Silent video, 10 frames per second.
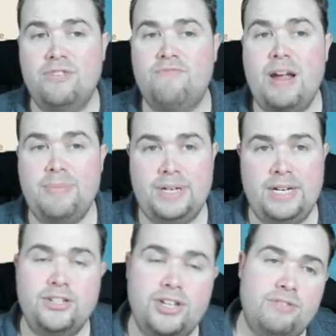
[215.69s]

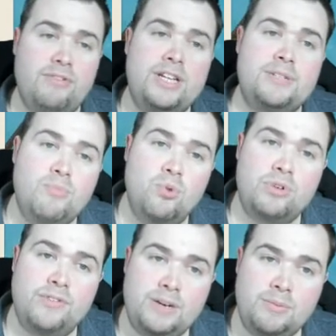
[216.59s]
rapidly generates more
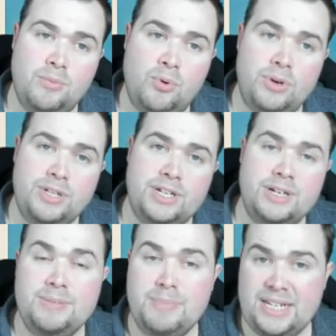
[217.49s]
development points and
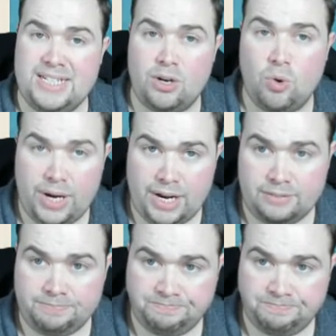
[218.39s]
it makes it quicker.